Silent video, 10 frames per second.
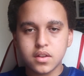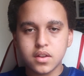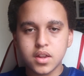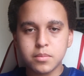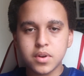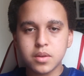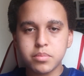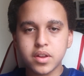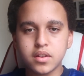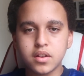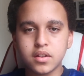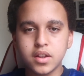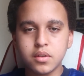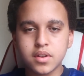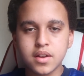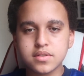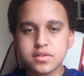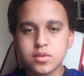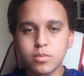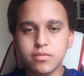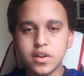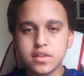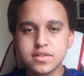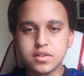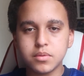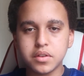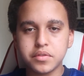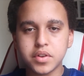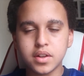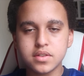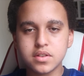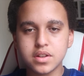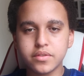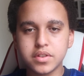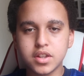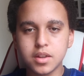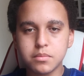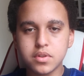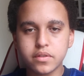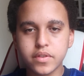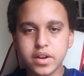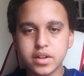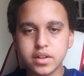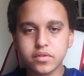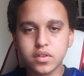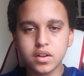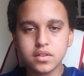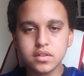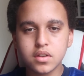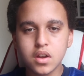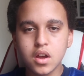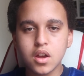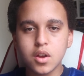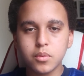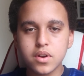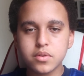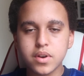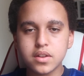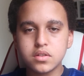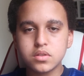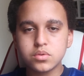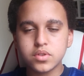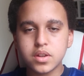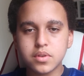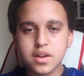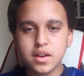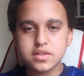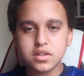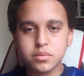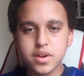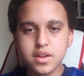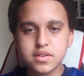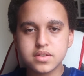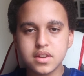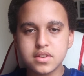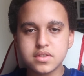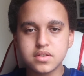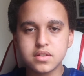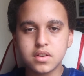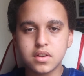In my opinion, Newcastle's home fans and away fans are another team. They're very different. When I went to Newcastle away this season,